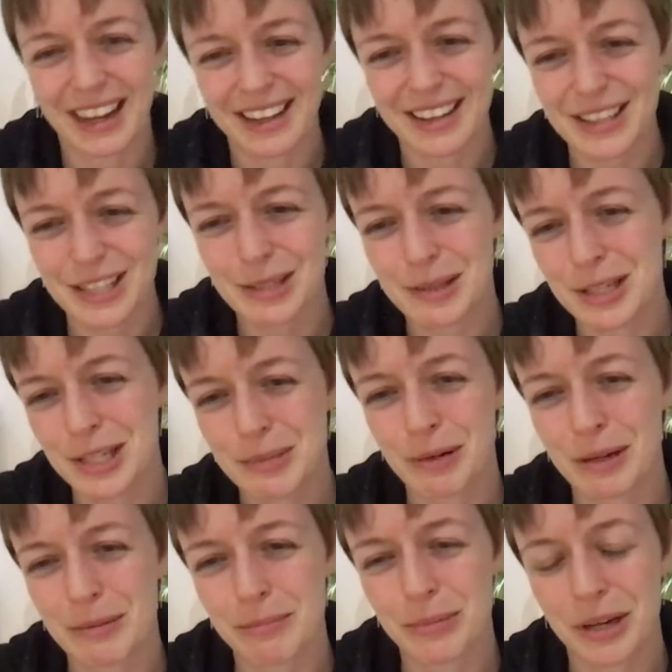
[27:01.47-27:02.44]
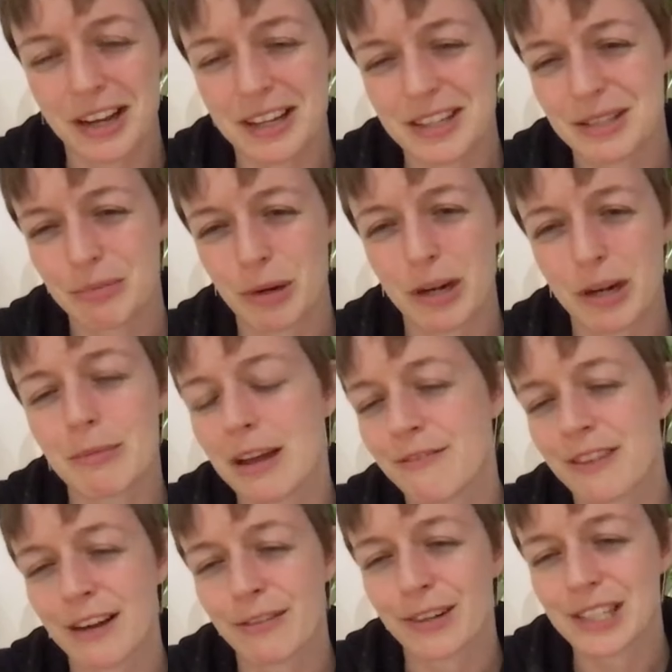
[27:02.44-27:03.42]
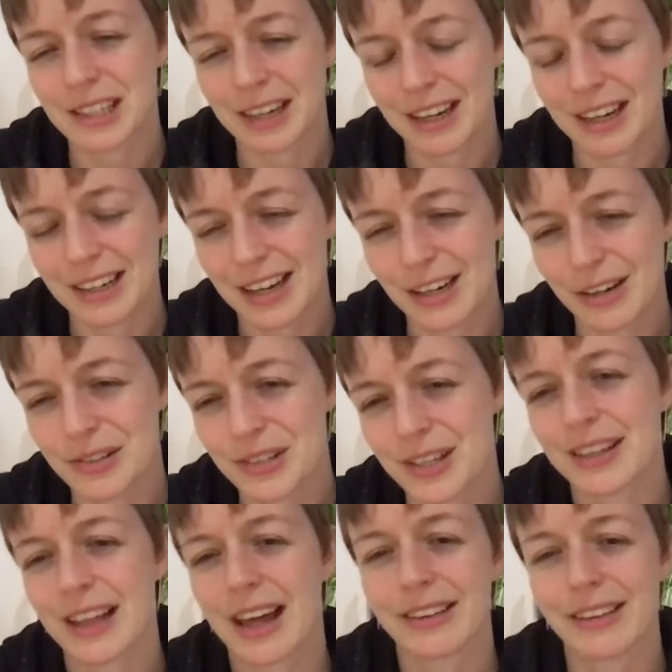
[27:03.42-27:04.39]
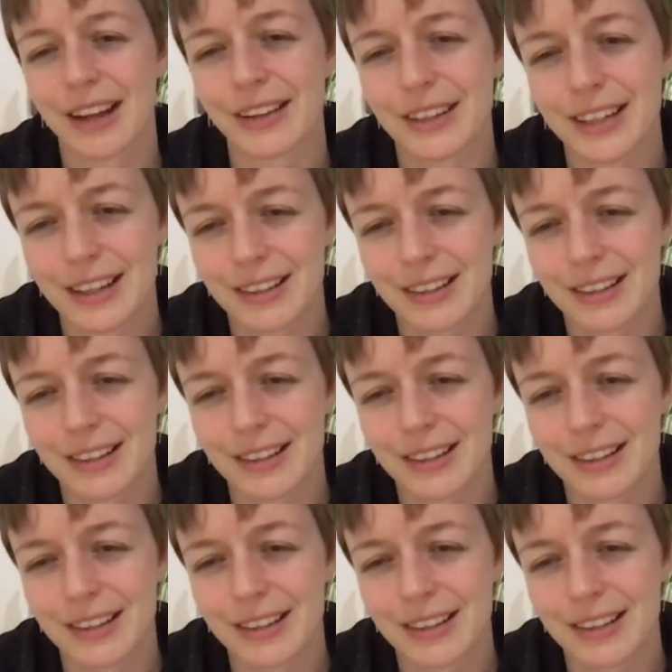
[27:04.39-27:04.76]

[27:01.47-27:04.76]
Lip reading: this sprint book, it's one of my favorites, and I don't say that lightly.